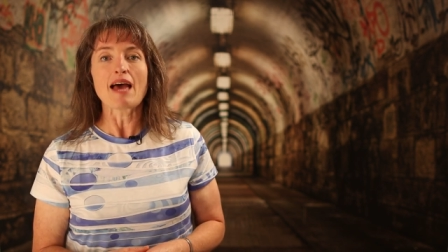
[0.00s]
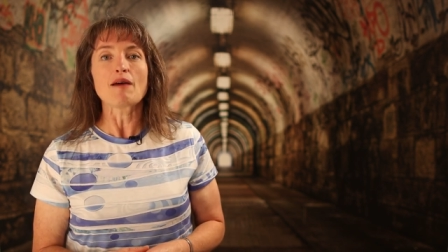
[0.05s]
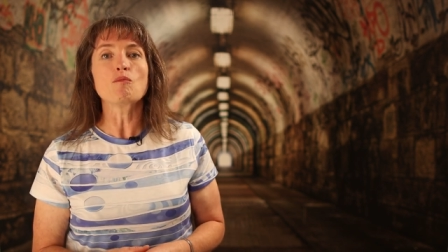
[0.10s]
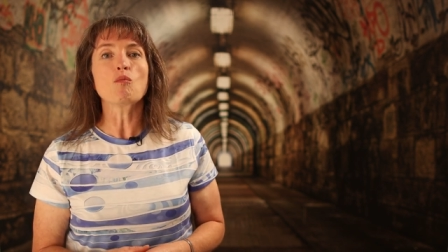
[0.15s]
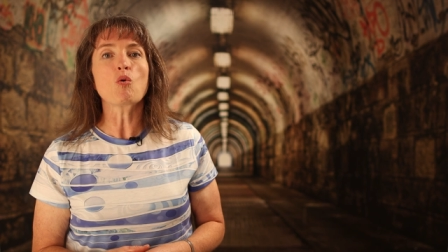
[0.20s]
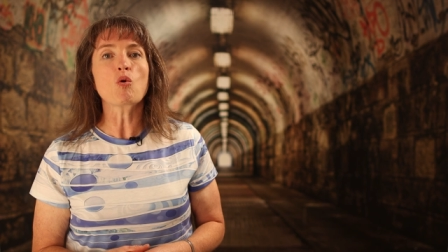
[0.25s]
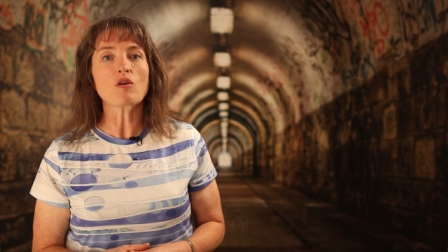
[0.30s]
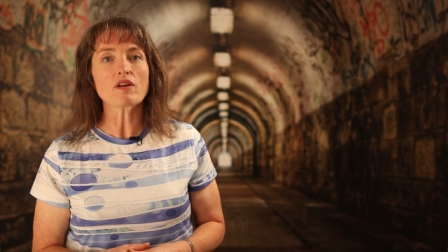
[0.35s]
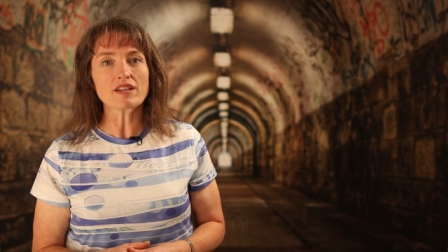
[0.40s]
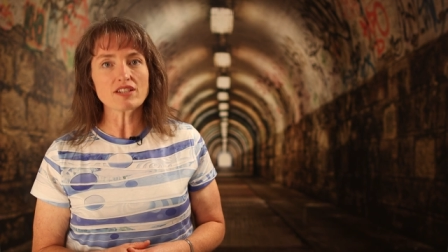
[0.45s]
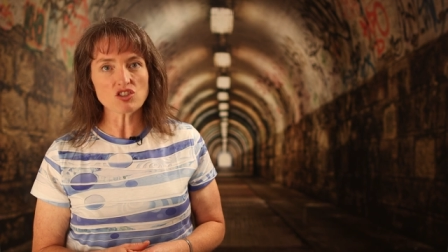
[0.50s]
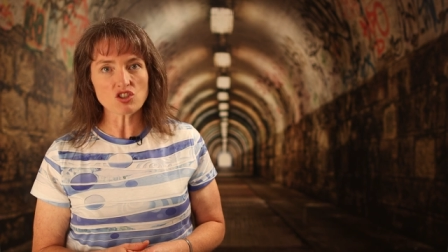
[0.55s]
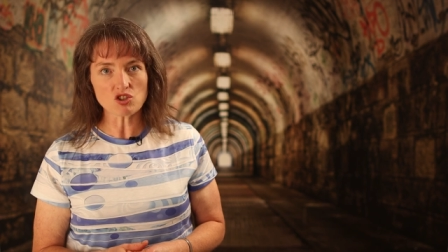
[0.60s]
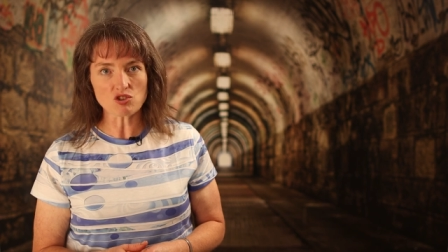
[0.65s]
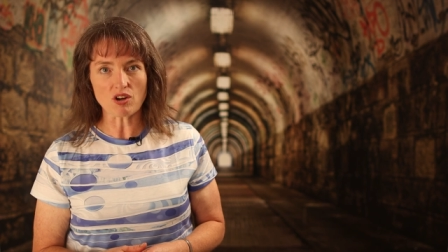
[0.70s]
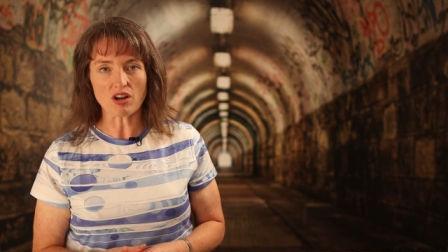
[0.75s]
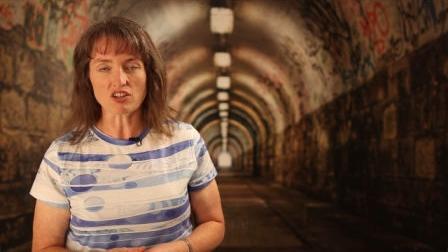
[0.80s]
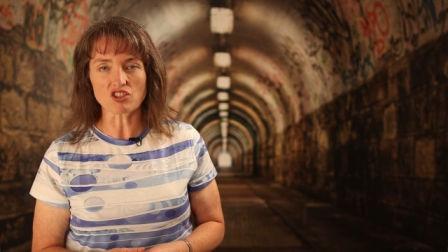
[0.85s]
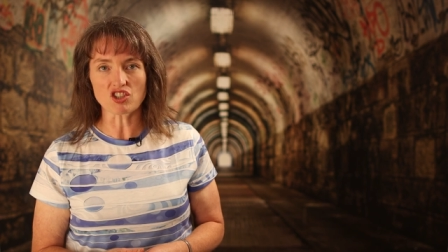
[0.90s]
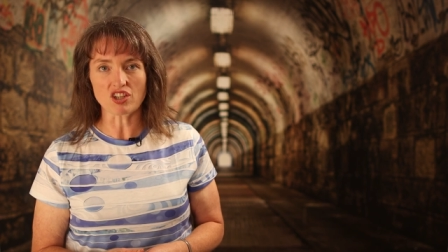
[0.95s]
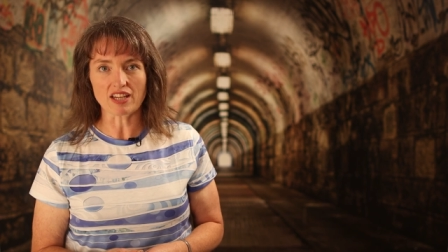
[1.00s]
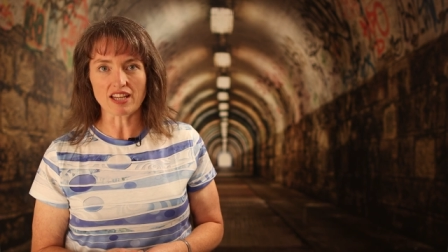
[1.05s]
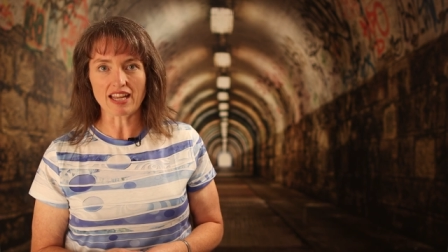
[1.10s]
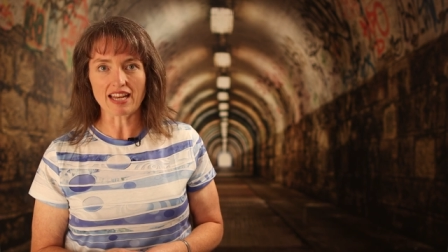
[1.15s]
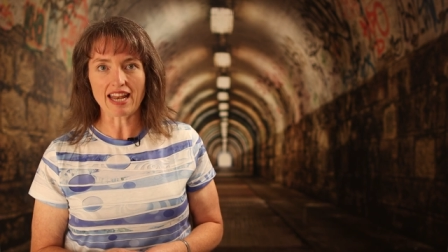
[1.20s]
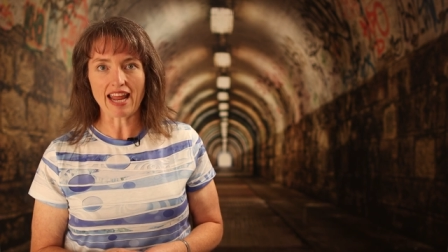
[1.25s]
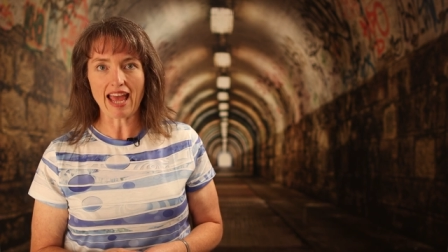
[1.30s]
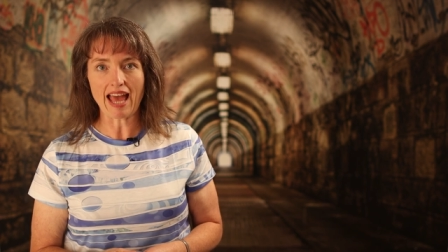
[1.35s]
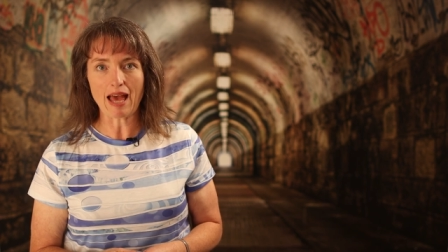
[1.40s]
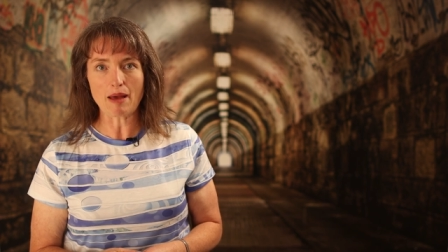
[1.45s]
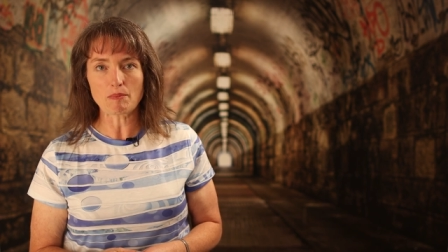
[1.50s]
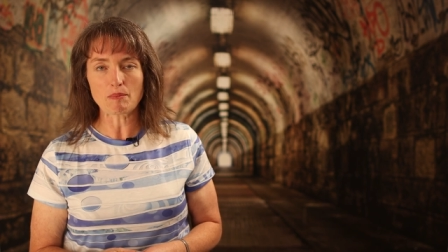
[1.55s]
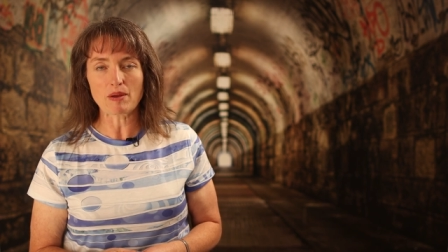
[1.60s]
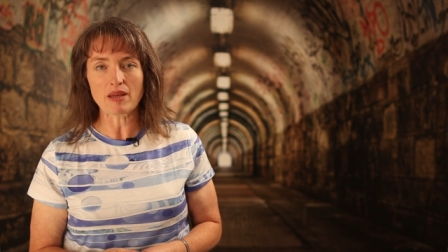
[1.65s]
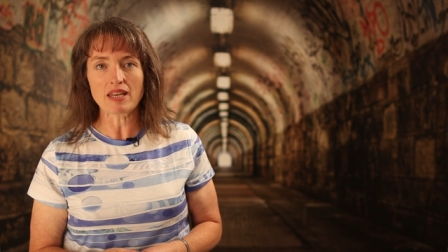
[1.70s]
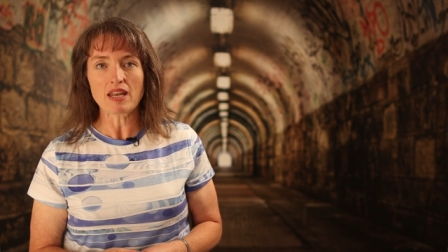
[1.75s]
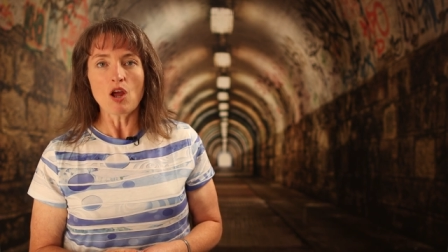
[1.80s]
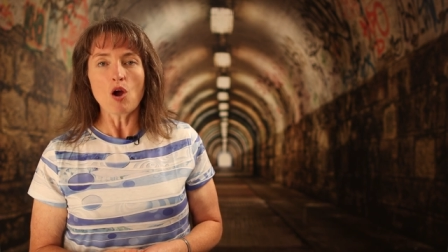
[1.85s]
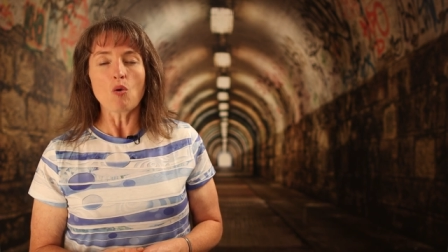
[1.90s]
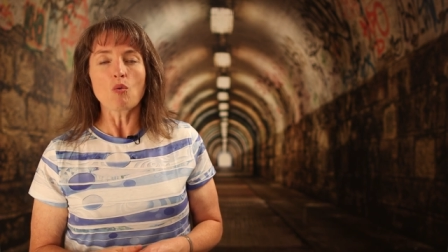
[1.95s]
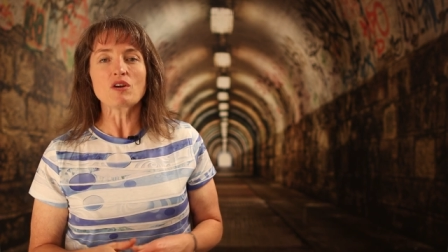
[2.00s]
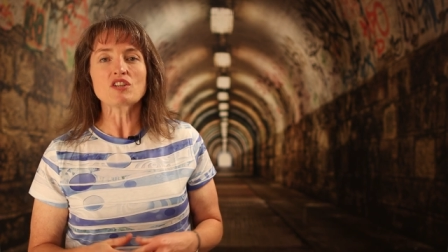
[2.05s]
More instruction can happen,